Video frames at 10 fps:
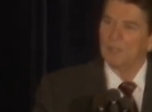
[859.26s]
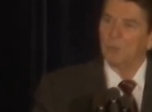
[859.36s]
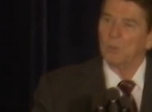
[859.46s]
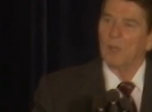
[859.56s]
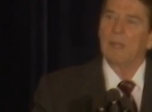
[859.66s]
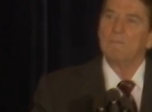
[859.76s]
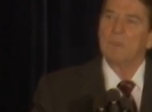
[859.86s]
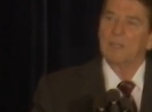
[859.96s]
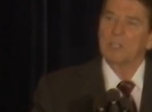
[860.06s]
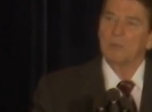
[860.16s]
to
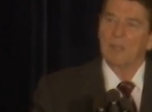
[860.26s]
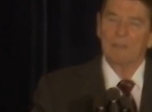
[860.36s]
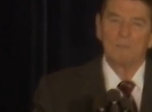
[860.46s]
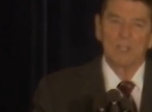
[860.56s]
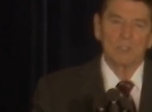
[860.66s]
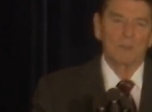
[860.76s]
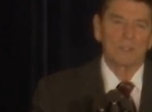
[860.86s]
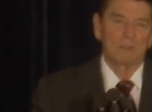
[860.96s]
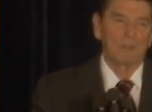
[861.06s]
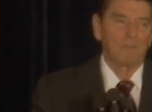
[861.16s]
administrative
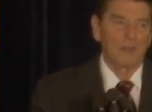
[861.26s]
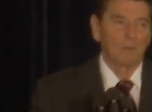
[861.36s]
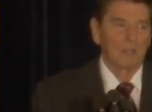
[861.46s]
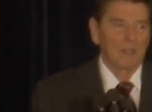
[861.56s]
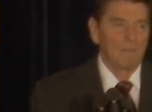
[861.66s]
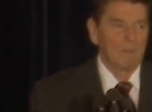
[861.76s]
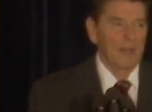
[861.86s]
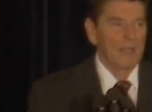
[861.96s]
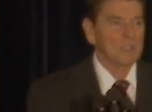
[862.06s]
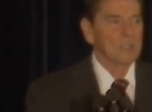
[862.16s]
districts of the federal
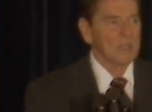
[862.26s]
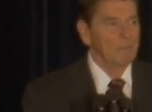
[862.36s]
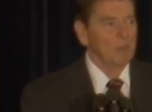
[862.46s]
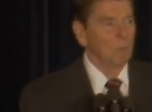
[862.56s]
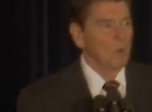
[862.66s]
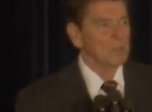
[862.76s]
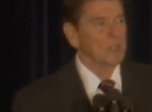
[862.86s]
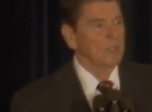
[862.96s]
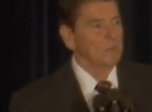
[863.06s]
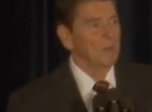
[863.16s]
government, as some in
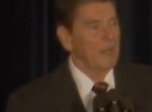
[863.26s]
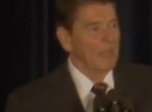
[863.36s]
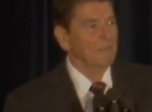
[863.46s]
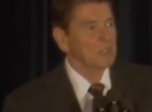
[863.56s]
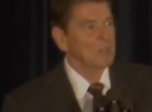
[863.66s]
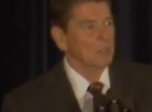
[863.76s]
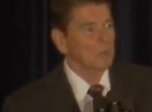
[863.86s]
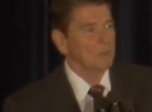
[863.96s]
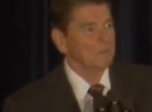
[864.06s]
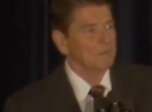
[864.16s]
Washington would have us do.